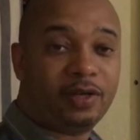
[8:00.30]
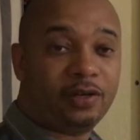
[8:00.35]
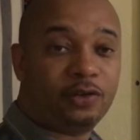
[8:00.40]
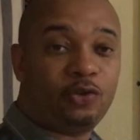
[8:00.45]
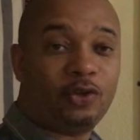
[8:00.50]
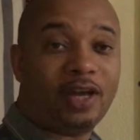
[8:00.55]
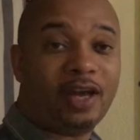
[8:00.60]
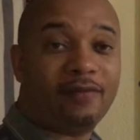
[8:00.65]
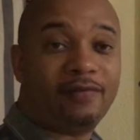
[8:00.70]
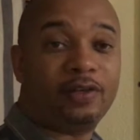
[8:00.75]

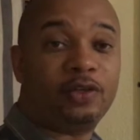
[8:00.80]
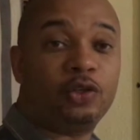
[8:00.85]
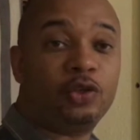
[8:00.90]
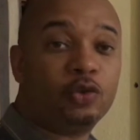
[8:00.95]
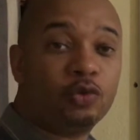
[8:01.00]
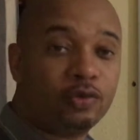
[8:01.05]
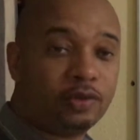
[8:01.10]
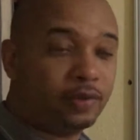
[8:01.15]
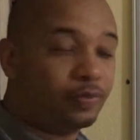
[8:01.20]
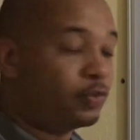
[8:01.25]
because you haven't
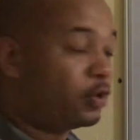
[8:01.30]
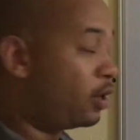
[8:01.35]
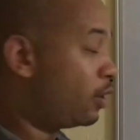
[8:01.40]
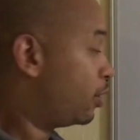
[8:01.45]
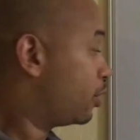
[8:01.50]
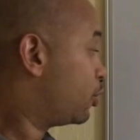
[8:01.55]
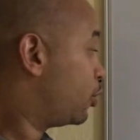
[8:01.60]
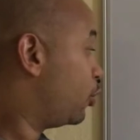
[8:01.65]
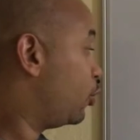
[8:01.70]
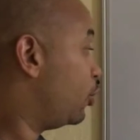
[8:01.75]
used the
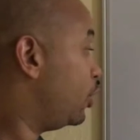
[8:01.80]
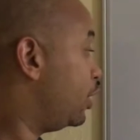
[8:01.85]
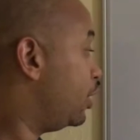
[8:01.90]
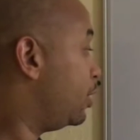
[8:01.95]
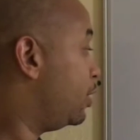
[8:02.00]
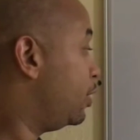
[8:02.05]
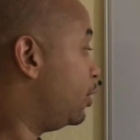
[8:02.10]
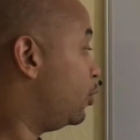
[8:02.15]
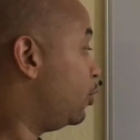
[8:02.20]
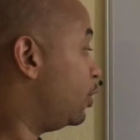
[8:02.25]
product. So you
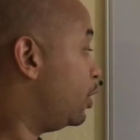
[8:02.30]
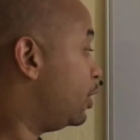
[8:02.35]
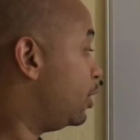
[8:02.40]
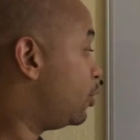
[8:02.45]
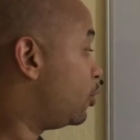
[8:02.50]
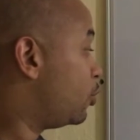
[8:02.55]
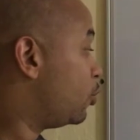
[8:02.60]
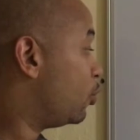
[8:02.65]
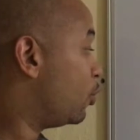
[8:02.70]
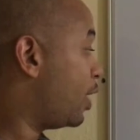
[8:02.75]

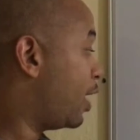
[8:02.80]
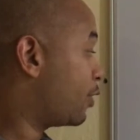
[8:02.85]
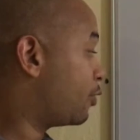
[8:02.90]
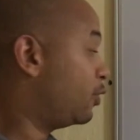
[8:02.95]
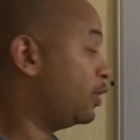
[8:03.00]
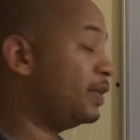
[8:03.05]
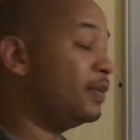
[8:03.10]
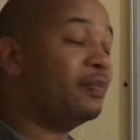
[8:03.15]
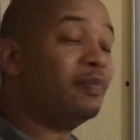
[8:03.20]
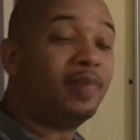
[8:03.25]
need to
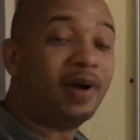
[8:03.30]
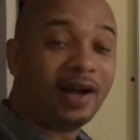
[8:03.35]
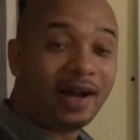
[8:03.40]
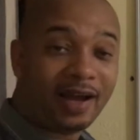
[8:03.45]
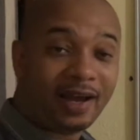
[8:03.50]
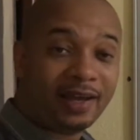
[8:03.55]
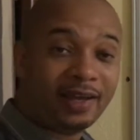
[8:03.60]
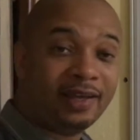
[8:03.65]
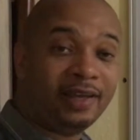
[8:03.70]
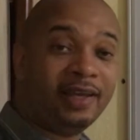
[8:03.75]
actually
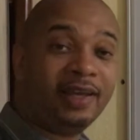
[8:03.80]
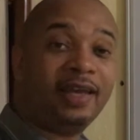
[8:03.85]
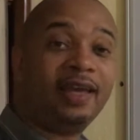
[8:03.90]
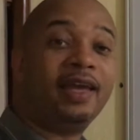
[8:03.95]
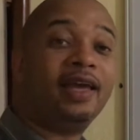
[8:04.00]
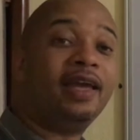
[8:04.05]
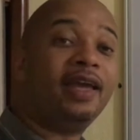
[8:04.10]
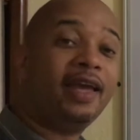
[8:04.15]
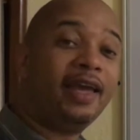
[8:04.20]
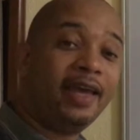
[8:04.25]
buy
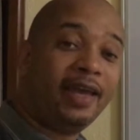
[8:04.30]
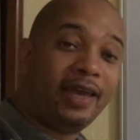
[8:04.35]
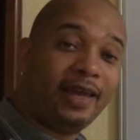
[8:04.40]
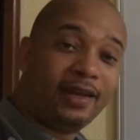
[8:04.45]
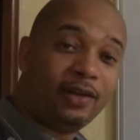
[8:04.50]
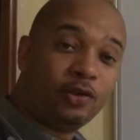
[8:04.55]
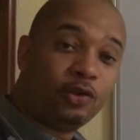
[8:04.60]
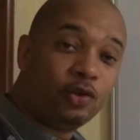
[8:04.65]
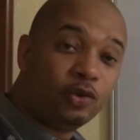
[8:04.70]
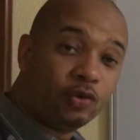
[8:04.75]

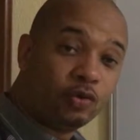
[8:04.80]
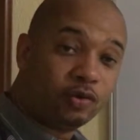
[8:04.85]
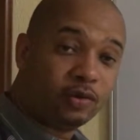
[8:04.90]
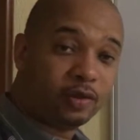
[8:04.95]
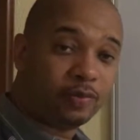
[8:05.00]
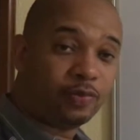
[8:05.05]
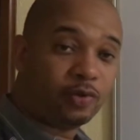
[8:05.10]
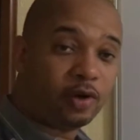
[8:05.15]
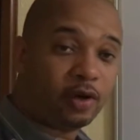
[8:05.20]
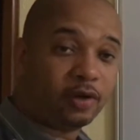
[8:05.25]
and use
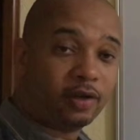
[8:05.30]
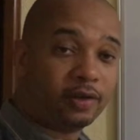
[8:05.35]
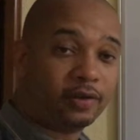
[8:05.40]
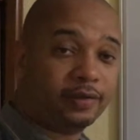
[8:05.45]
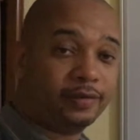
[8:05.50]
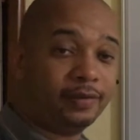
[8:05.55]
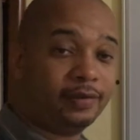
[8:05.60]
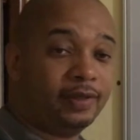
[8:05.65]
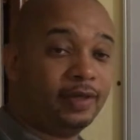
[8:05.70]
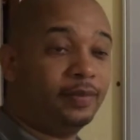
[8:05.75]
the
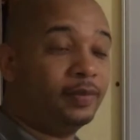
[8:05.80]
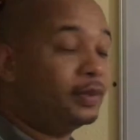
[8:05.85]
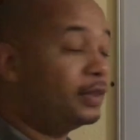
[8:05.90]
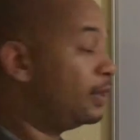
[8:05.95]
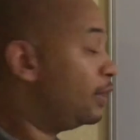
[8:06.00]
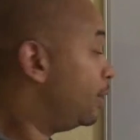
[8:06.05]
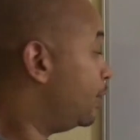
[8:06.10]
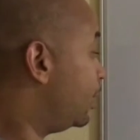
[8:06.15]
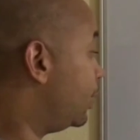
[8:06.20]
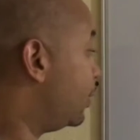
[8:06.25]
product.
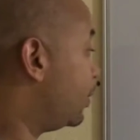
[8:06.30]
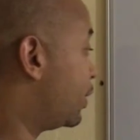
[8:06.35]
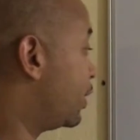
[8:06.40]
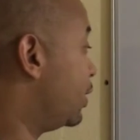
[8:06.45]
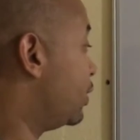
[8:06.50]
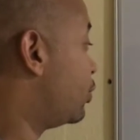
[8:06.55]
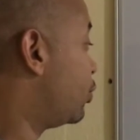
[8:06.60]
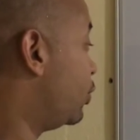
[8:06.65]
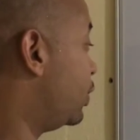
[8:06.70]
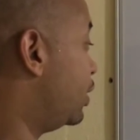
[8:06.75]

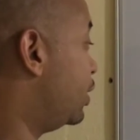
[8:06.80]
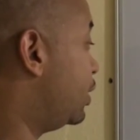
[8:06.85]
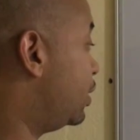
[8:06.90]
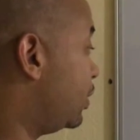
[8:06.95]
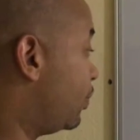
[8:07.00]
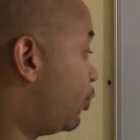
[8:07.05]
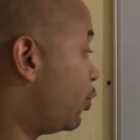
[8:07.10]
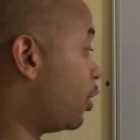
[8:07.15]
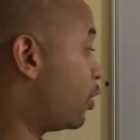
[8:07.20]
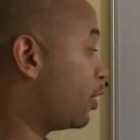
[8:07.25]
Okay, so
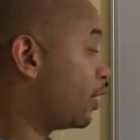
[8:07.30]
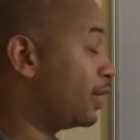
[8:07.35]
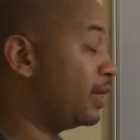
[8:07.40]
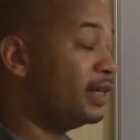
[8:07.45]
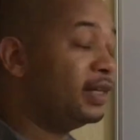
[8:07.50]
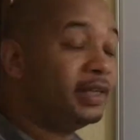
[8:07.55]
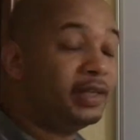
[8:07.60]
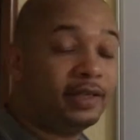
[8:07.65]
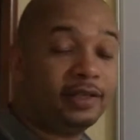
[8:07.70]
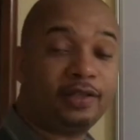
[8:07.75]
the product
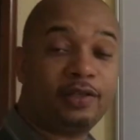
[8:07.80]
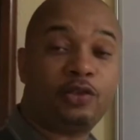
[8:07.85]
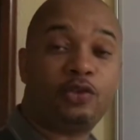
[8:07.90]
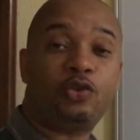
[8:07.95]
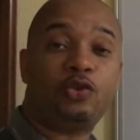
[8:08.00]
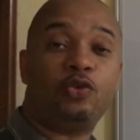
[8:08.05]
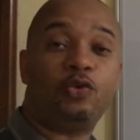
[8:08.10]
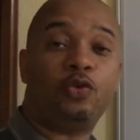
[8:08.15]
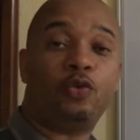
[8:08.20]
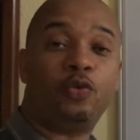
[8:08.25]
needs
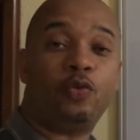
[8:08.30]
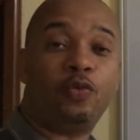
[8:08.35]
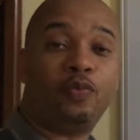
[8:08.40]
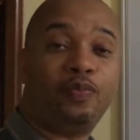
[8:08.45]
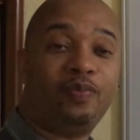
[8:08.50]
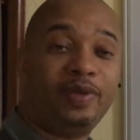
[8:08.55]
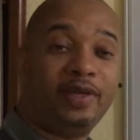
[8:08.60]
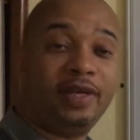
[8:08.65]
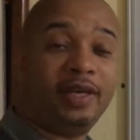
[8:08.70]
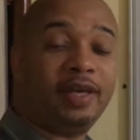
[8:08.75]
to
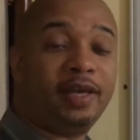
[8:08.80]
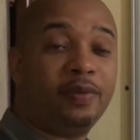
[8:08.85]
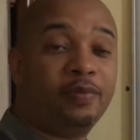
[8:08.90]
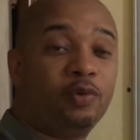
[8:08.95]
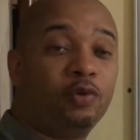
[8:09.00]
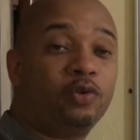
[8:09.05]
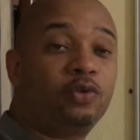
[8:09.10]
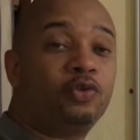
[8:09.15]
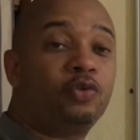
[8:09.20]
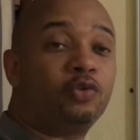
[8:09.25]
be
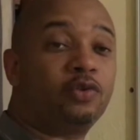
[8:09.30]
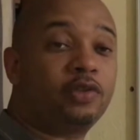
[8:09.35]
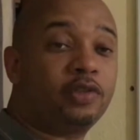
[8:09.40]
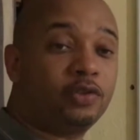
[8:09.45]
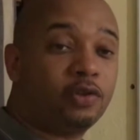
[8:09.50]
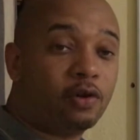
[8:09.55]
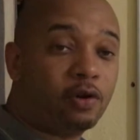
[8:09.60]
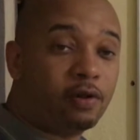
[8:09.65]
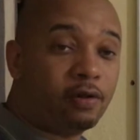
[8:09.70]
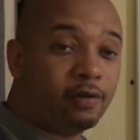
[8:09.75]
able to
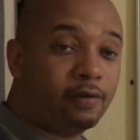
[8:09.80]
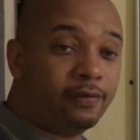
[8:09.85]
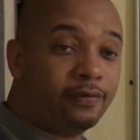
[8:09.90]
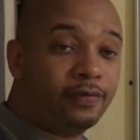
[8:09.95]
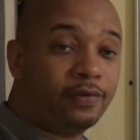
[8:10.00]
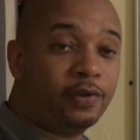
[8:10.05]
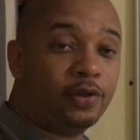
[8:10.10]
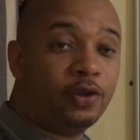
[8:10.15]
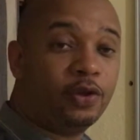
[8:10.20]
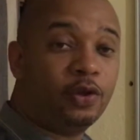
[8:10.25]

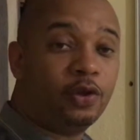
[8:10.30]
solve